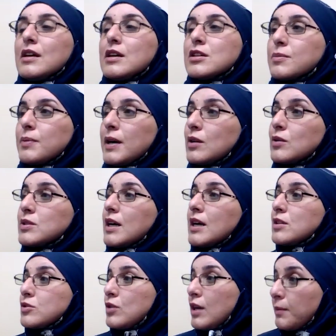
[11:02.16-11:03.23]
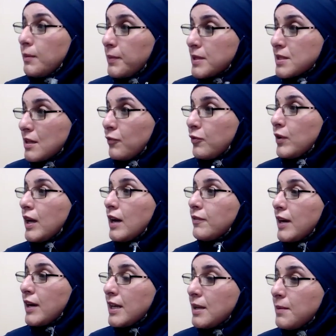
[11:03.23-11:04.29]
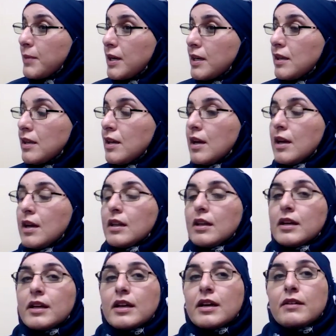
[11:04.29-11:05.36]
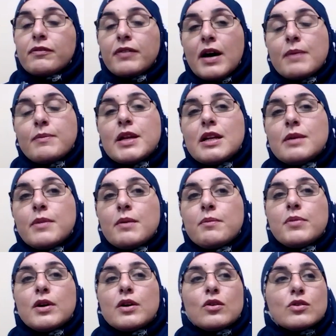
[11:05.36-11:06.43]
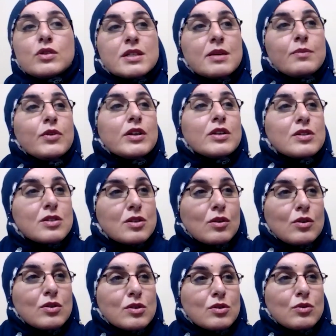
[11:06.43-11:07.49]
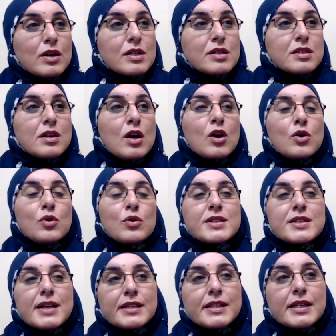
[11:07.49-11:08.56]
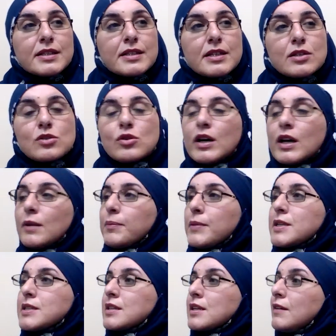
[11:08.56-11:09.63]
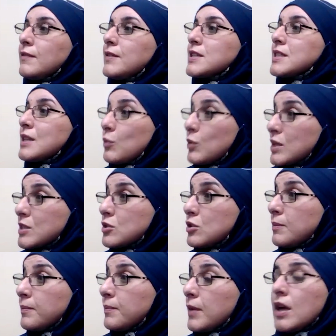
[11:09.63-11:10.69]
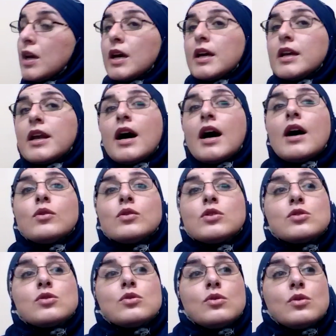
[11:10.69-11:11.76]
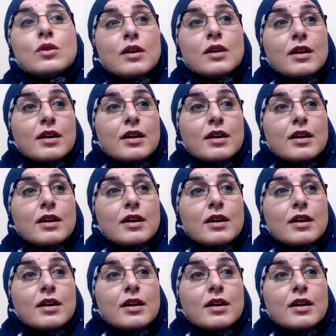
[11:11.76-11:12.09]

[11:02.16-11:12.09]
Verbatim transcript: Allah subhanahu wa ta'ala to help us. If we have anybody like a family member or someone close to us who is addicted, to help us, give us the wisdom in how to